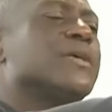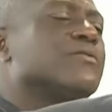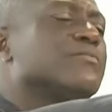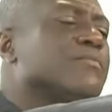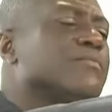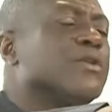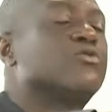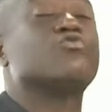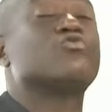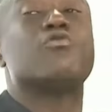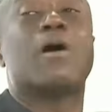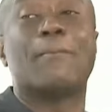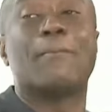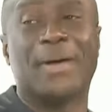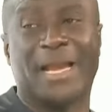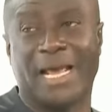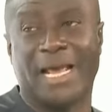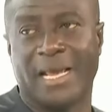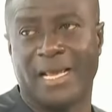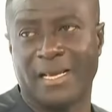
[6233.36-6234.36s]
me two
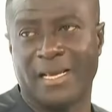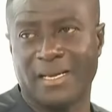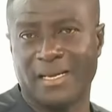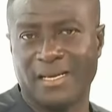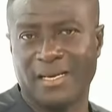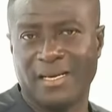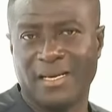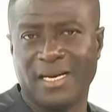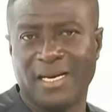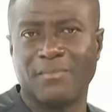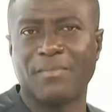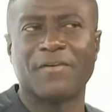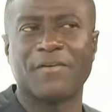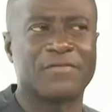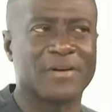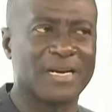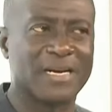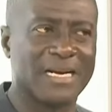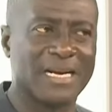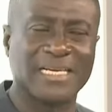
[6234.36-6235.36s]
amena. na ma
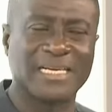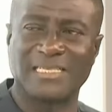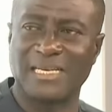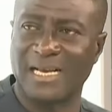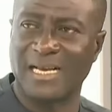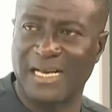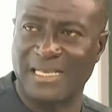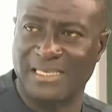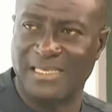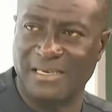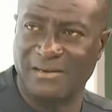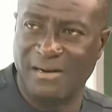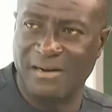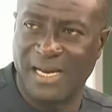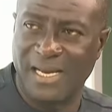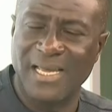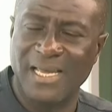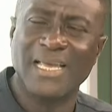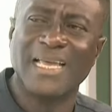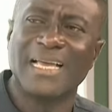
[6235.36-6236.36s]
friend National Cathedral
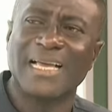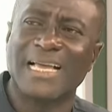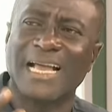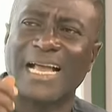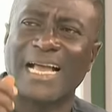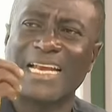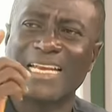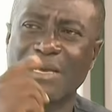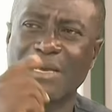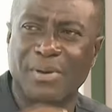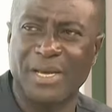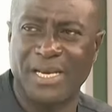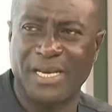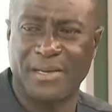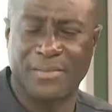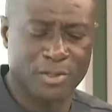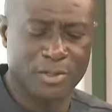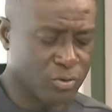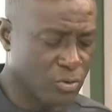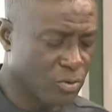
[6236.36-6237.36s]
ke kania be
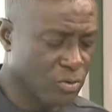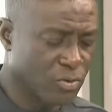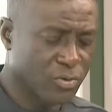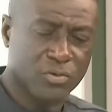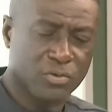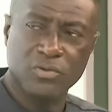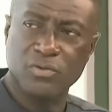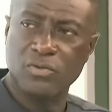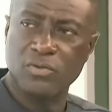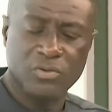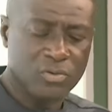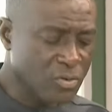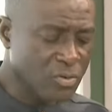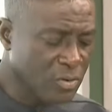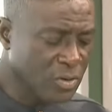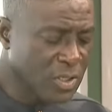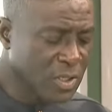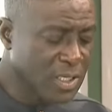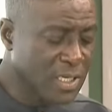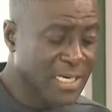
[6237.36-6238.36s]
na so
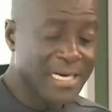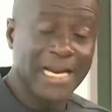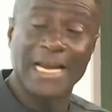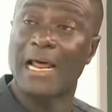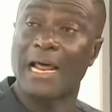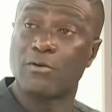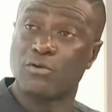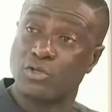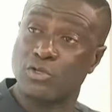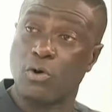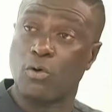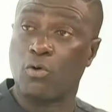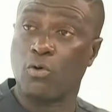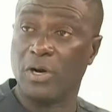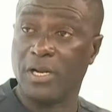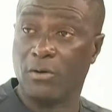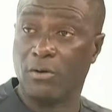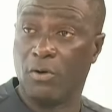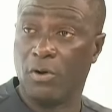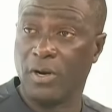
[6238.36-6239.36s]
na na do so ko
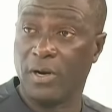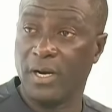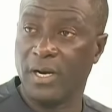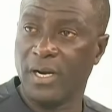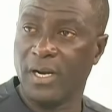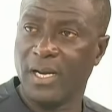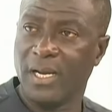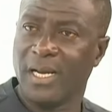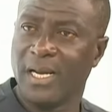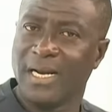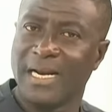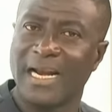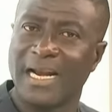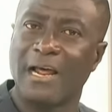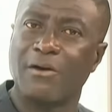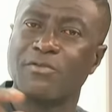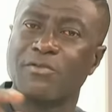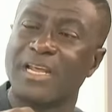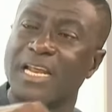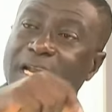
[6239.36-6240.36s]
Legon na na
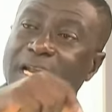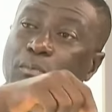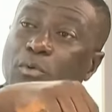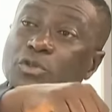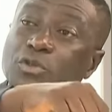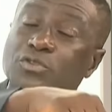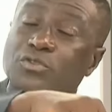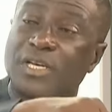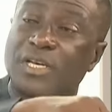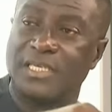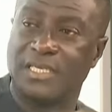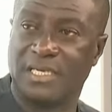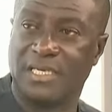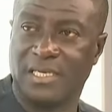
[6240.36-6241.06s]
do ye demonstration